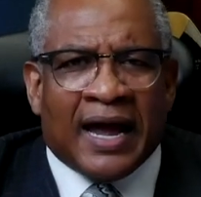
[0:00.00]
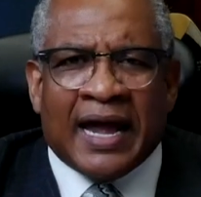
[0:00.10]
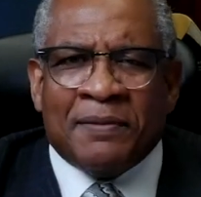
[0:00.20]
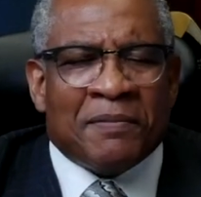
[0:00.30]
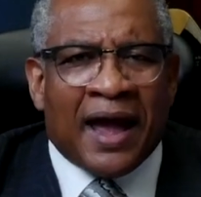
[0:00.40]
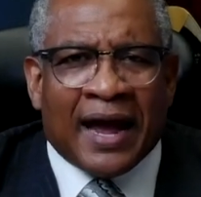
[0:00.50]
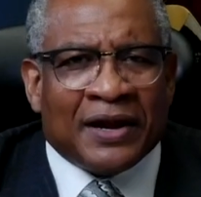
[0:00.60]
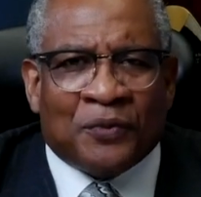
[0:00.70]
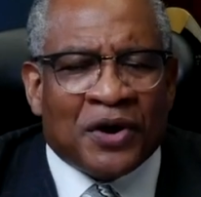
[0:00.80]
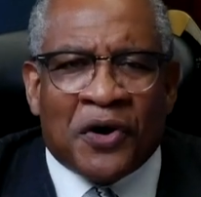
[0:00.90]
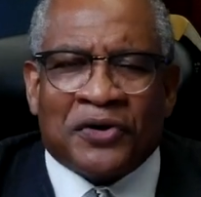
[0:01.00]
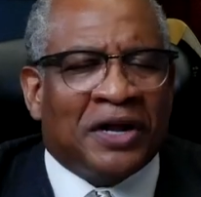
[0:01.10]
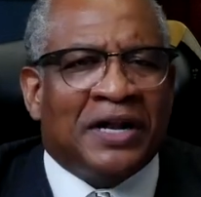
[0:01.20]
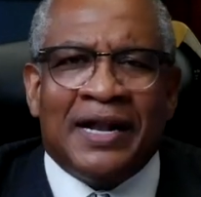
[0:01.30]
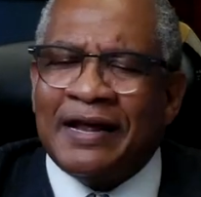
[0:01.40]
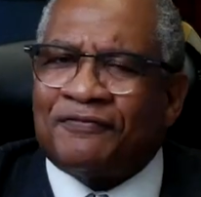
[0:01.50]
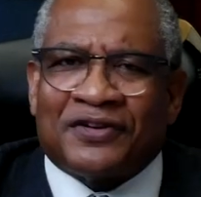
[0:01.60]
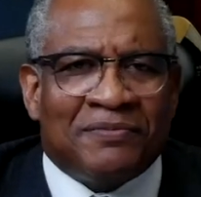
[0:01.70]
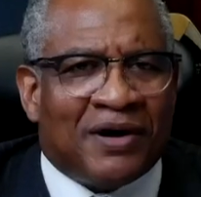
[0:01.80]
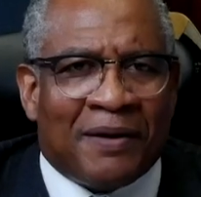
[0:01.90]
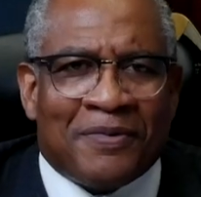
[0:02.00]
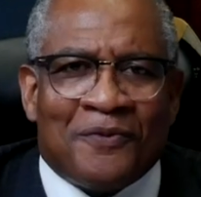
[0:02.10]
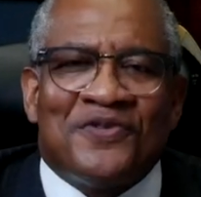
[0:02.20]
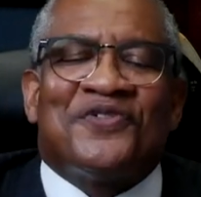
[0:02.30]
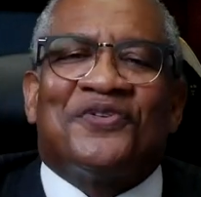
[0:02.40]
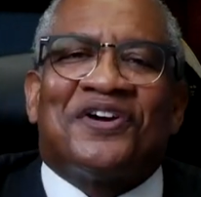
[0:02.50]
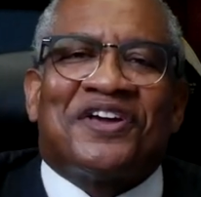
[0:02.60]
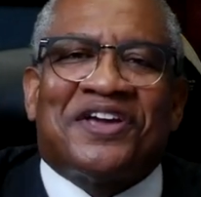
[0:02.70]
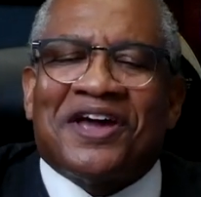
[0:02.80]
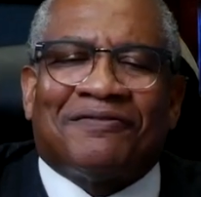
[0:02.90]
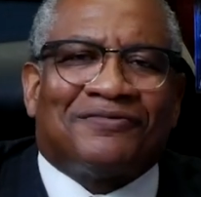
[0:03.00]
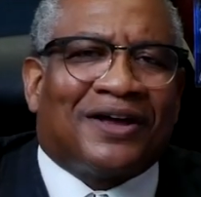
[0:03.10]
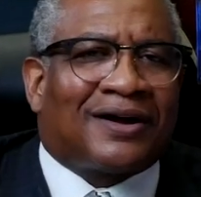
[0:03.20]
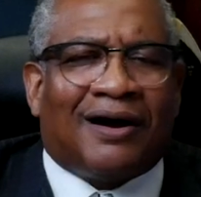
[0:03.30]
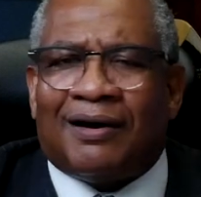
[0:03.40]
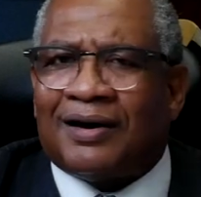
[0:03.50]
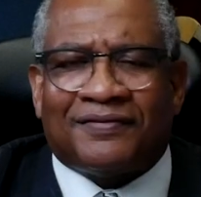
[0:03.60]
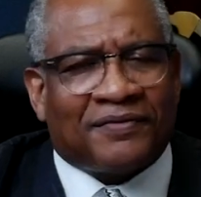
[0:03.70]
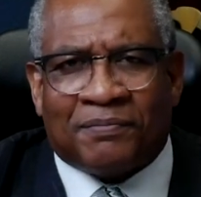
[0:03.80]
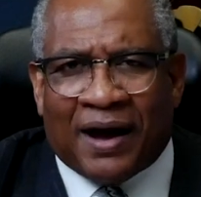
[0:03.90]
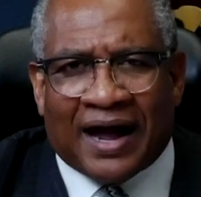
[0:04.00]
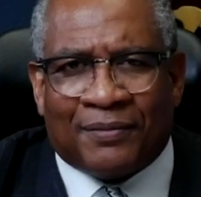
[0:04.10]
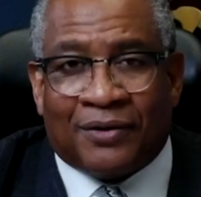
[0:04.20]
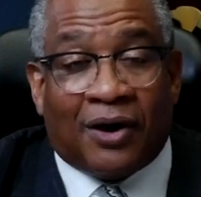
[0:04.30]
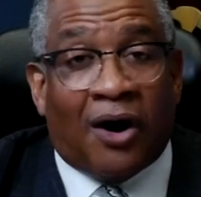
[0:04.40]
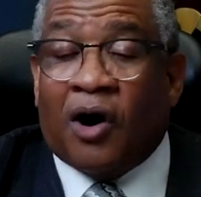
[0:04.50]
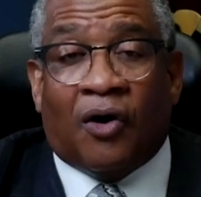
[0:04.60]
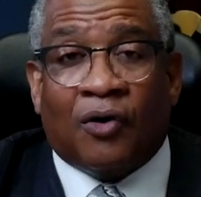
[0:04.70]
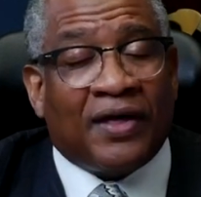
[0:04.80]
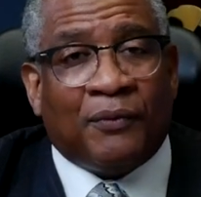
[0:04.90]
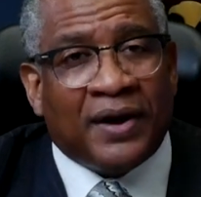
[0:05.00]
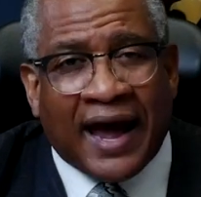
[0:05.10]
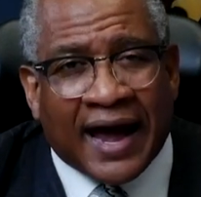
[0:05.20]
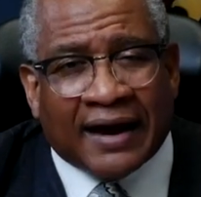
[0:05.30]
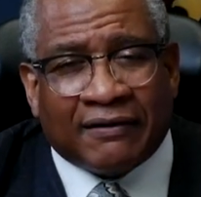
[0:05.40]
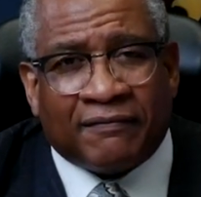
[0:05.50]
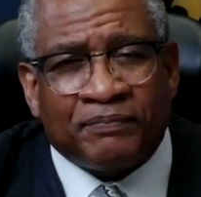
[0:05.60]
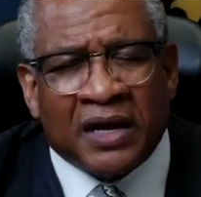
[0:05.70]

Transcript: Amen. And we're going to lift Him up and we're going to give the God of the Bible all that we have.